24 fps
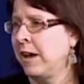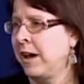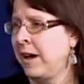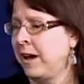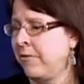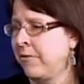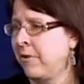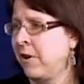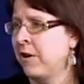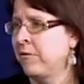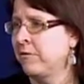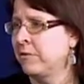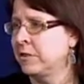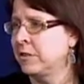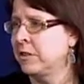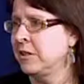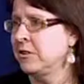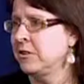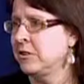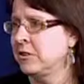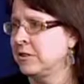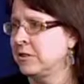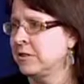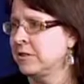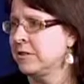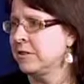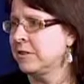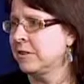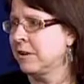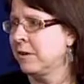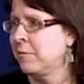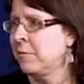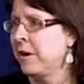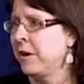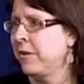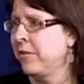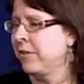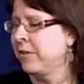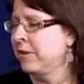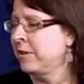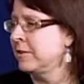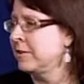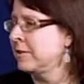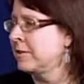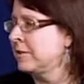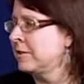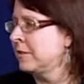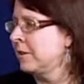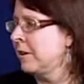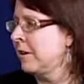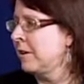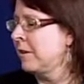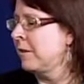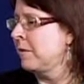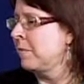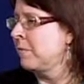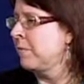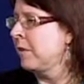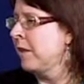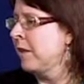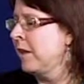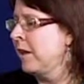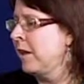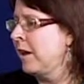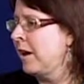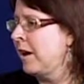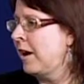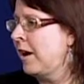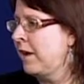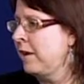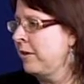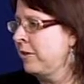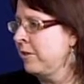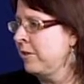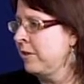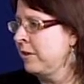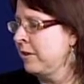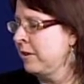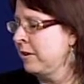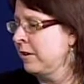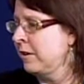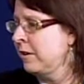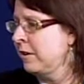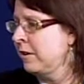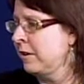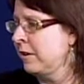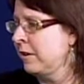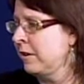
have conversations about this. I think